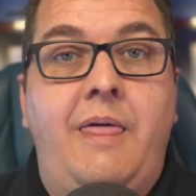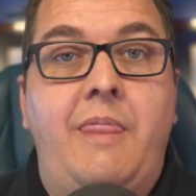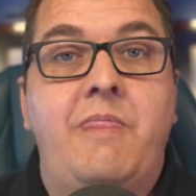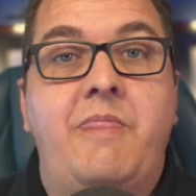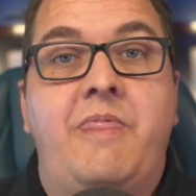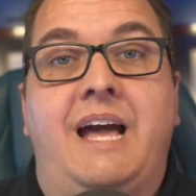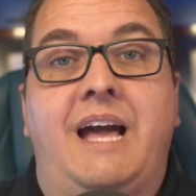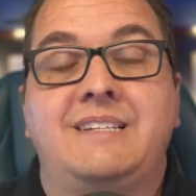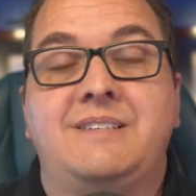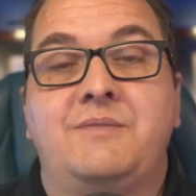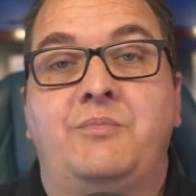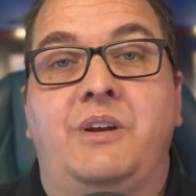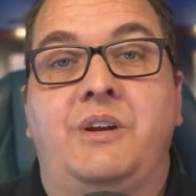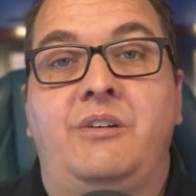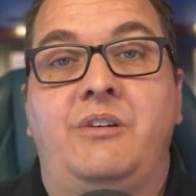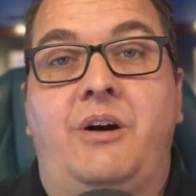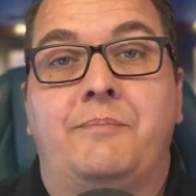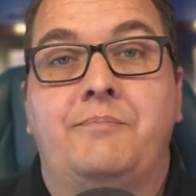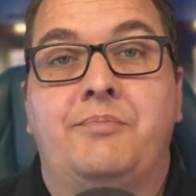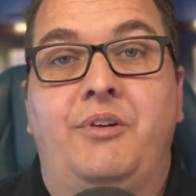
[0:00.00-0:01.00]
That's what an
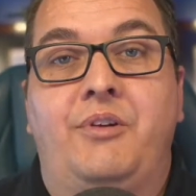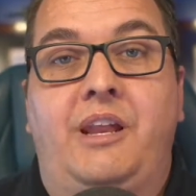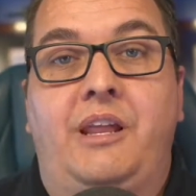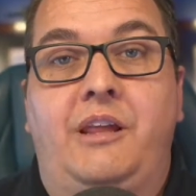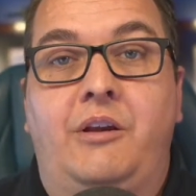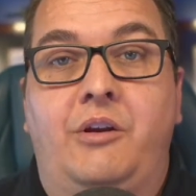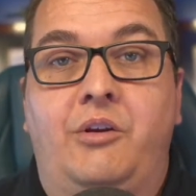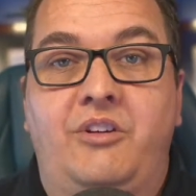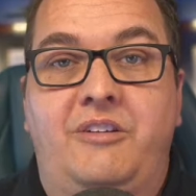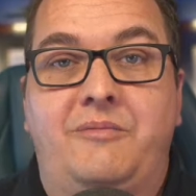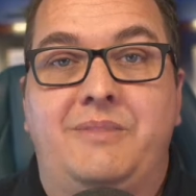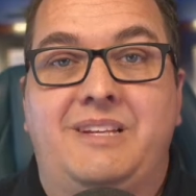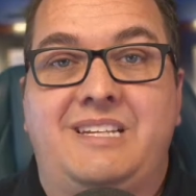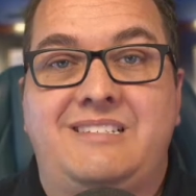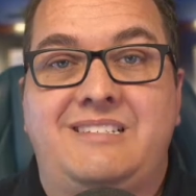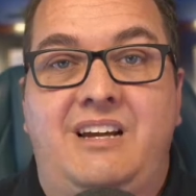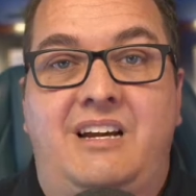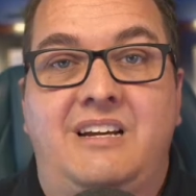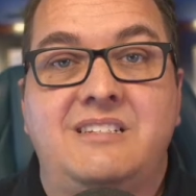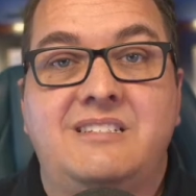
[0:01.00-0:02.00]
operating agreement
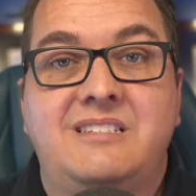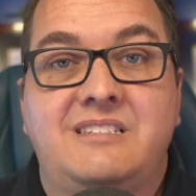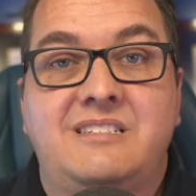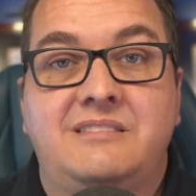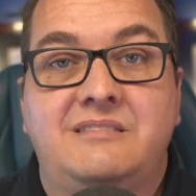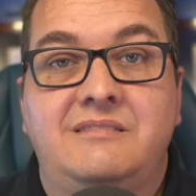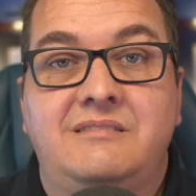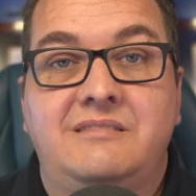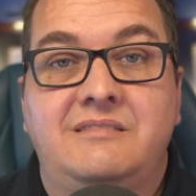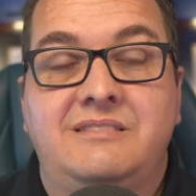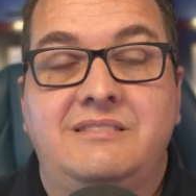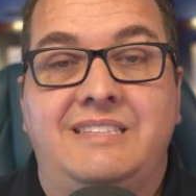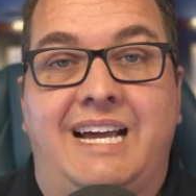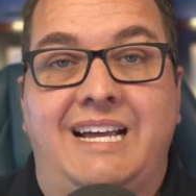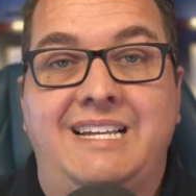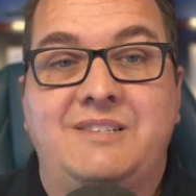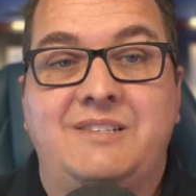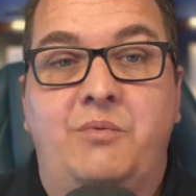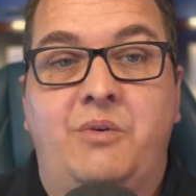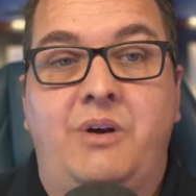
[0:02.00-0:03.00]
does.
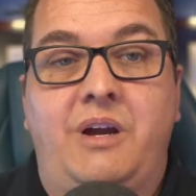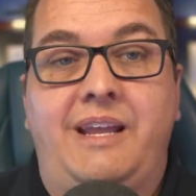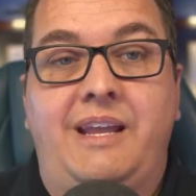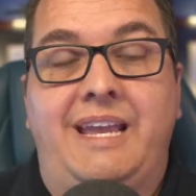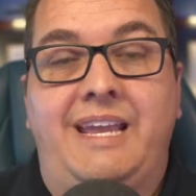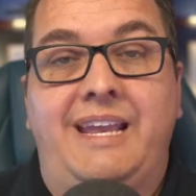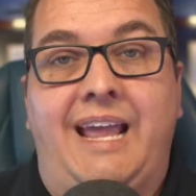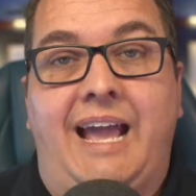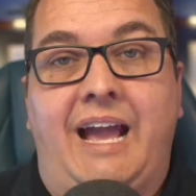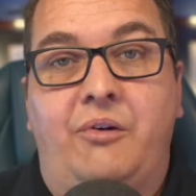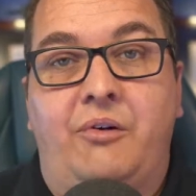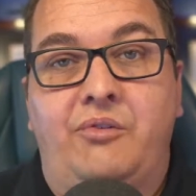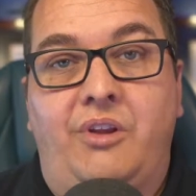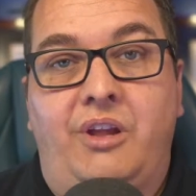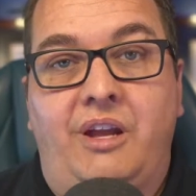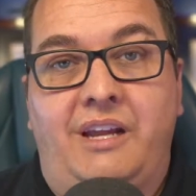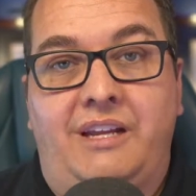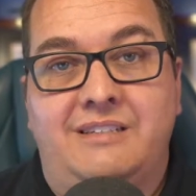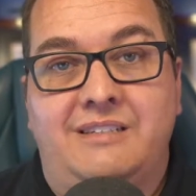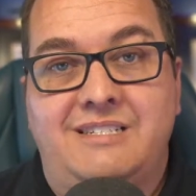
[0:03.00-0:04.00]
That's why it
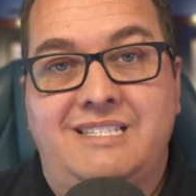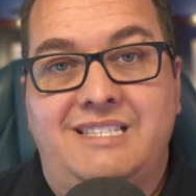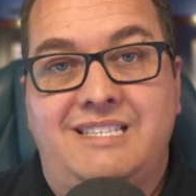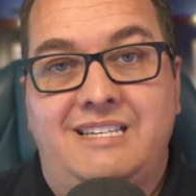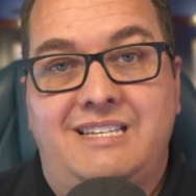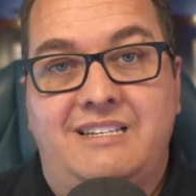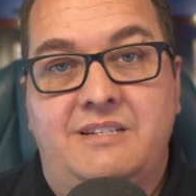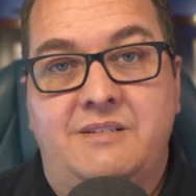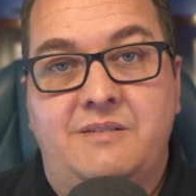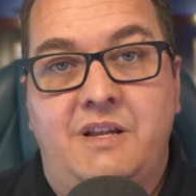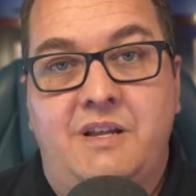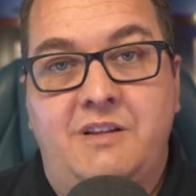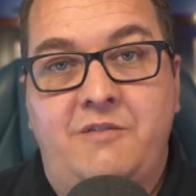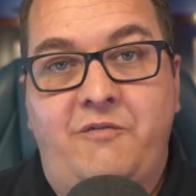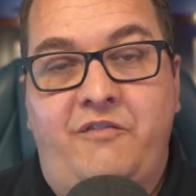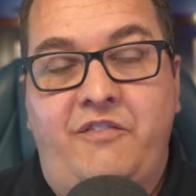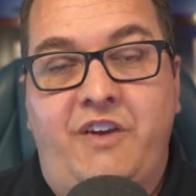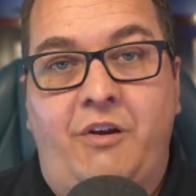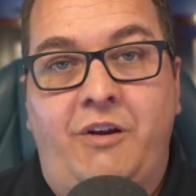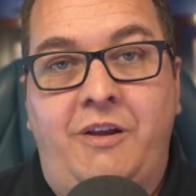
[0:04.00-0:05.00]
outlines these
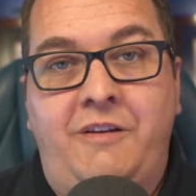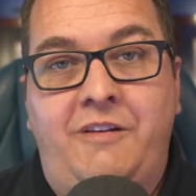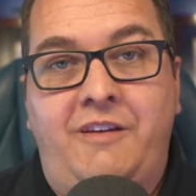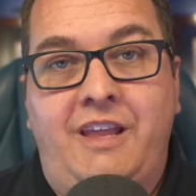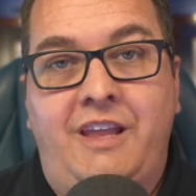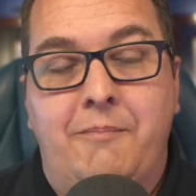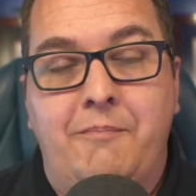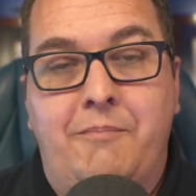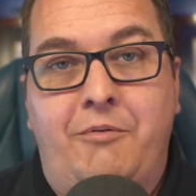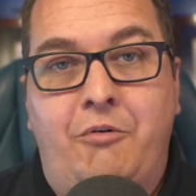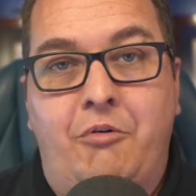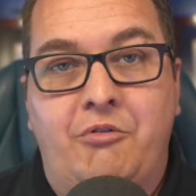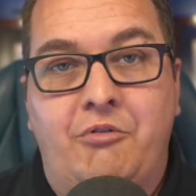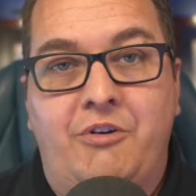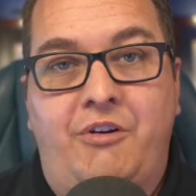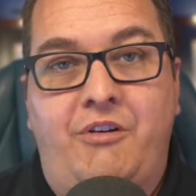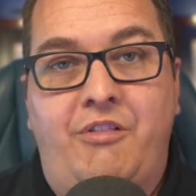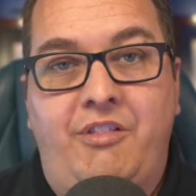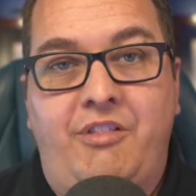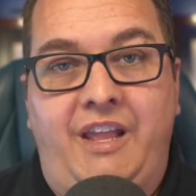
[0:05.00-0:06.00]
very
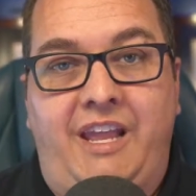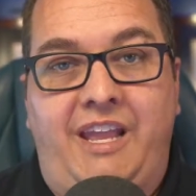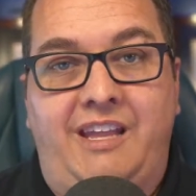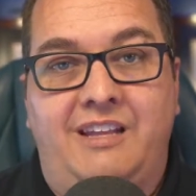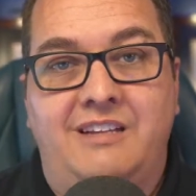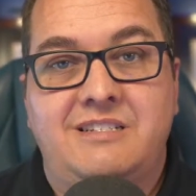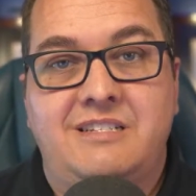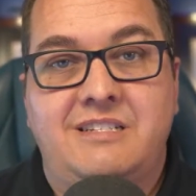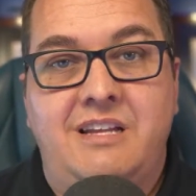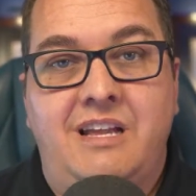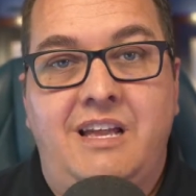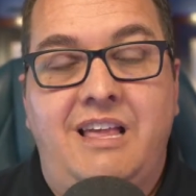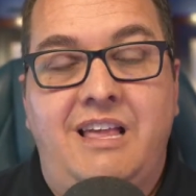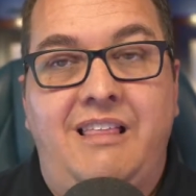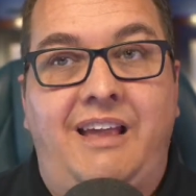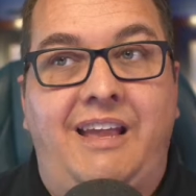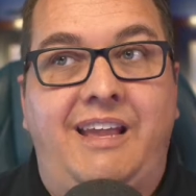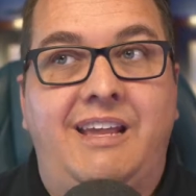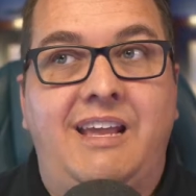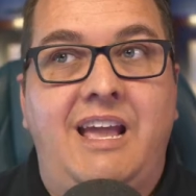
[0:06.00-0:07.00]
important things.
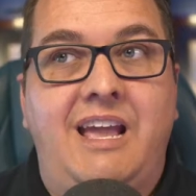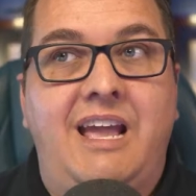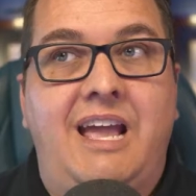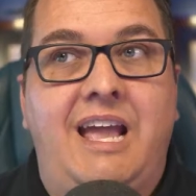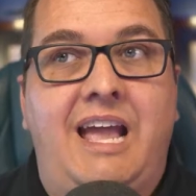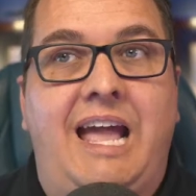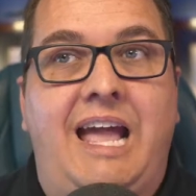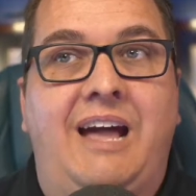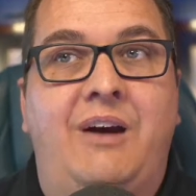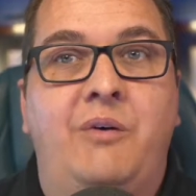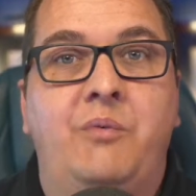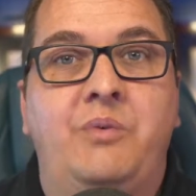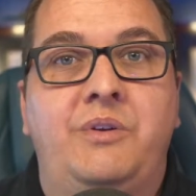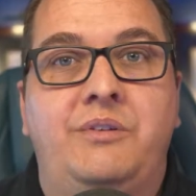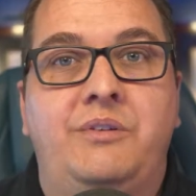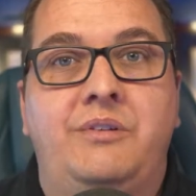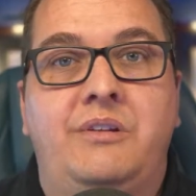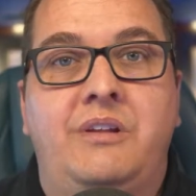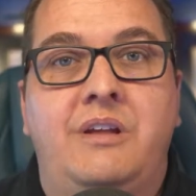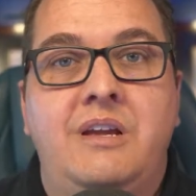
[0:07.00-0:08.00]
Like, how
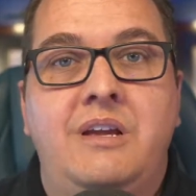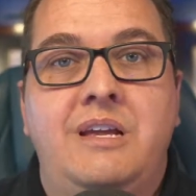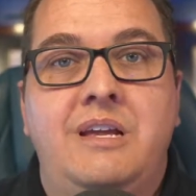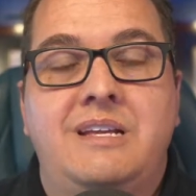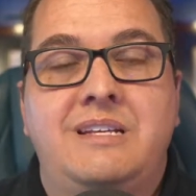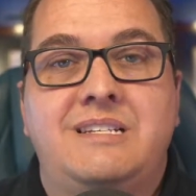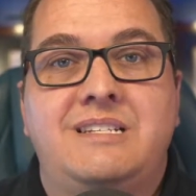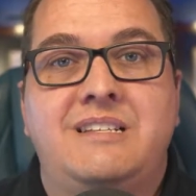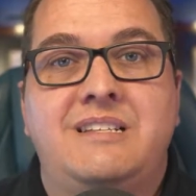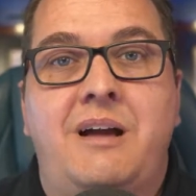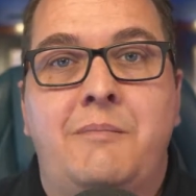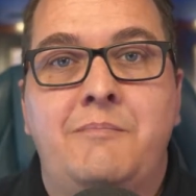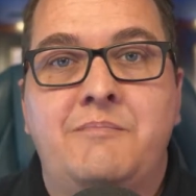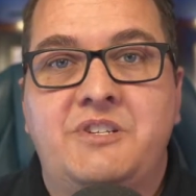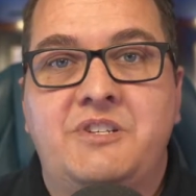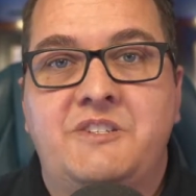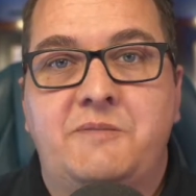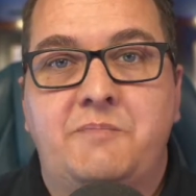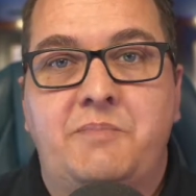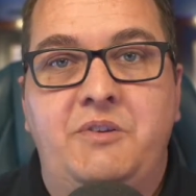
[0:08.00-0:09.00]
will some
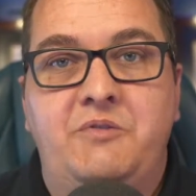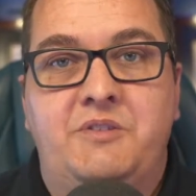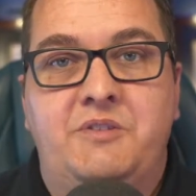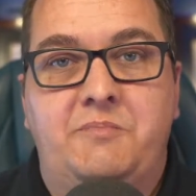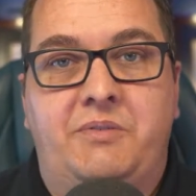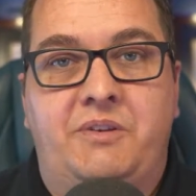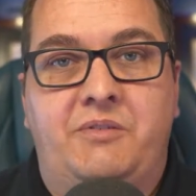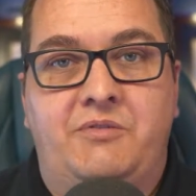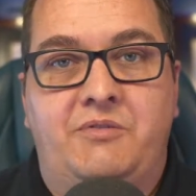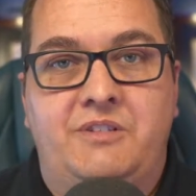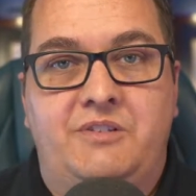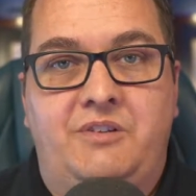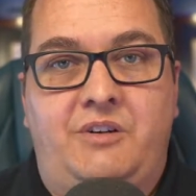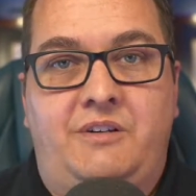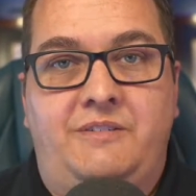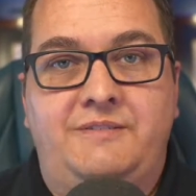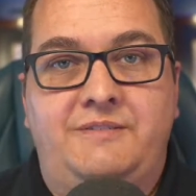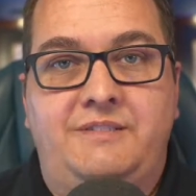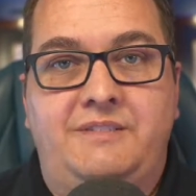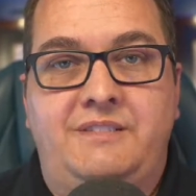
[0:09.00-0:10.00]
disputes be
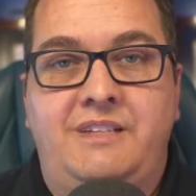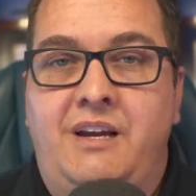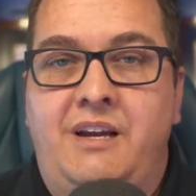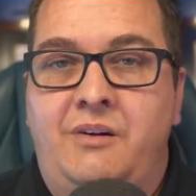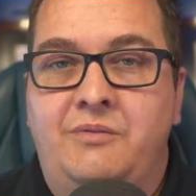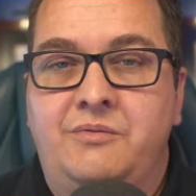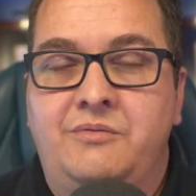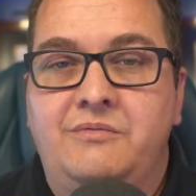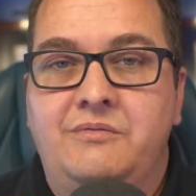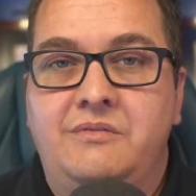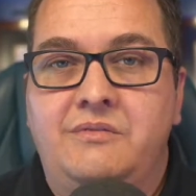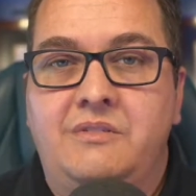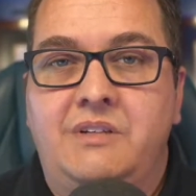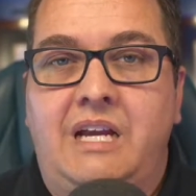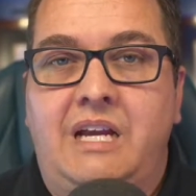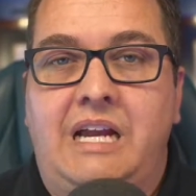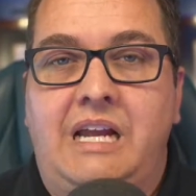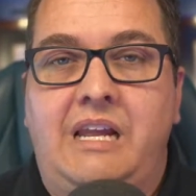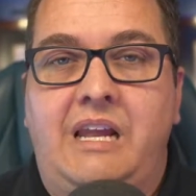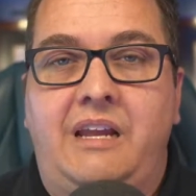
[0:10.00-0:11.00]
resolved? Now,
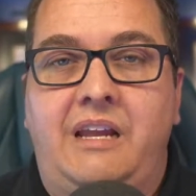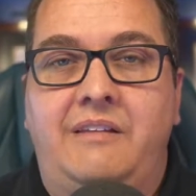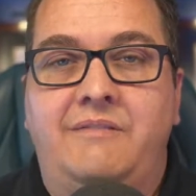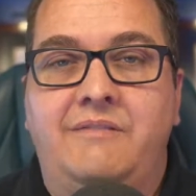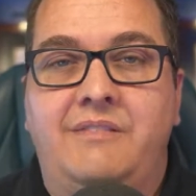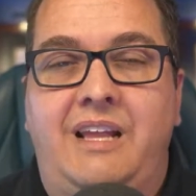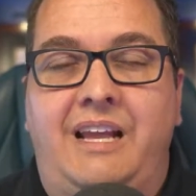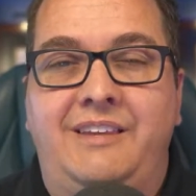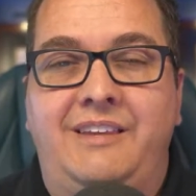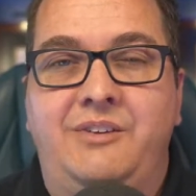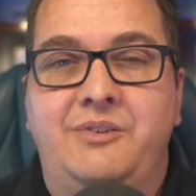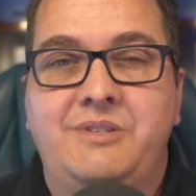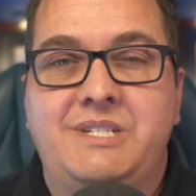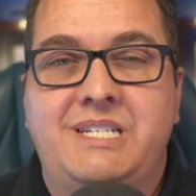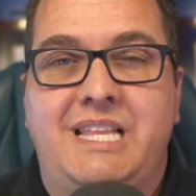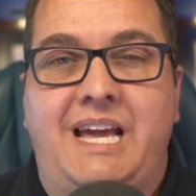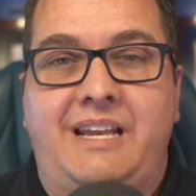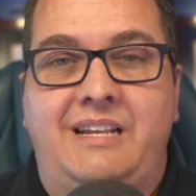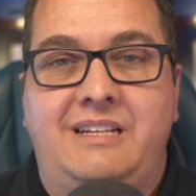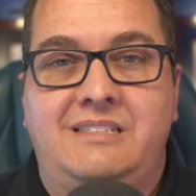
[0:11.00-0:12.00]
I use
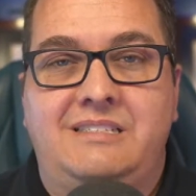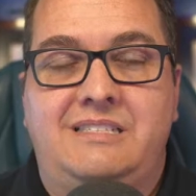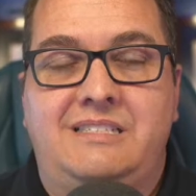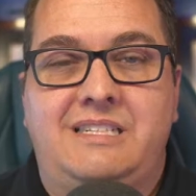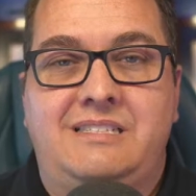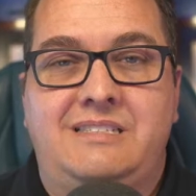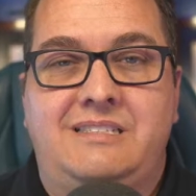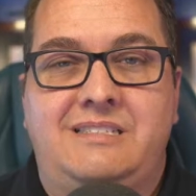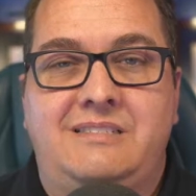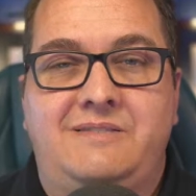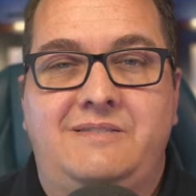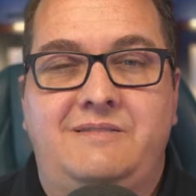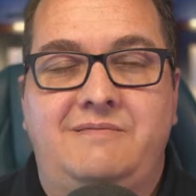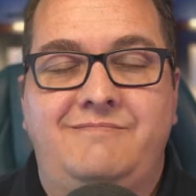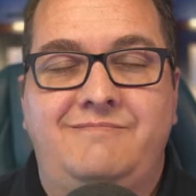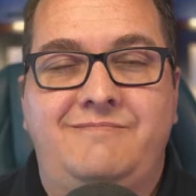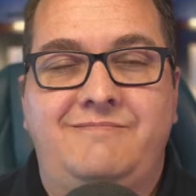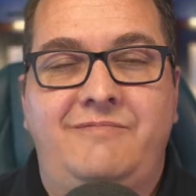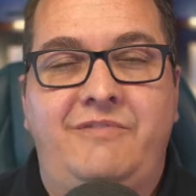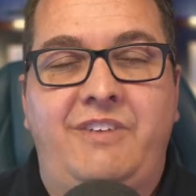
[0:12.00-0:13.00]
that as
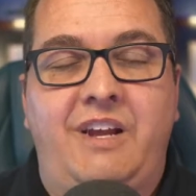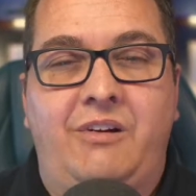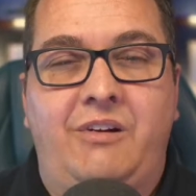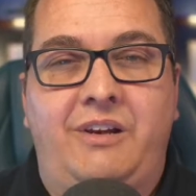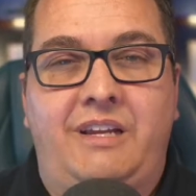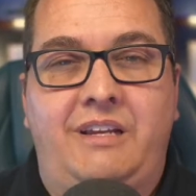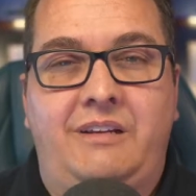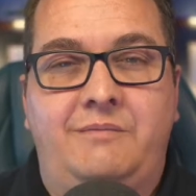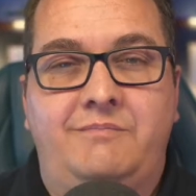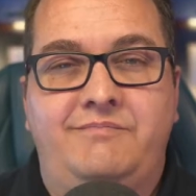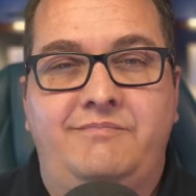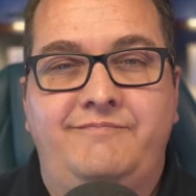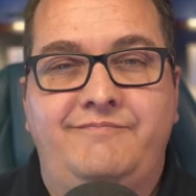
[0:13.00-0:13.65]
very,